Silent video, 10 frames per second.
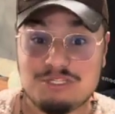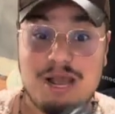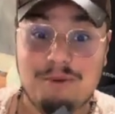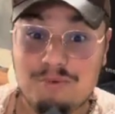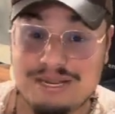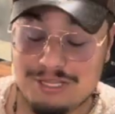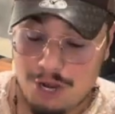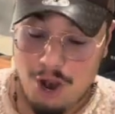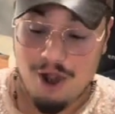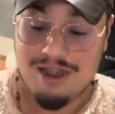I'm gonna read the
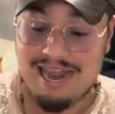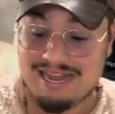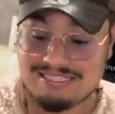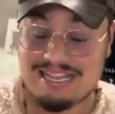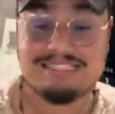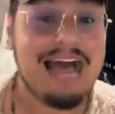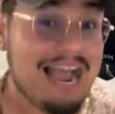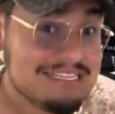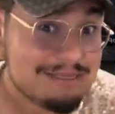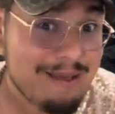card, and it says,
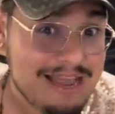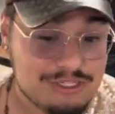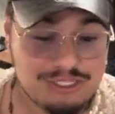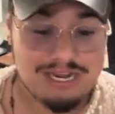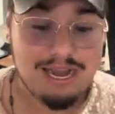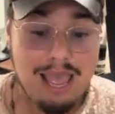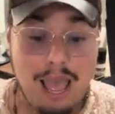"Hi Sebastian,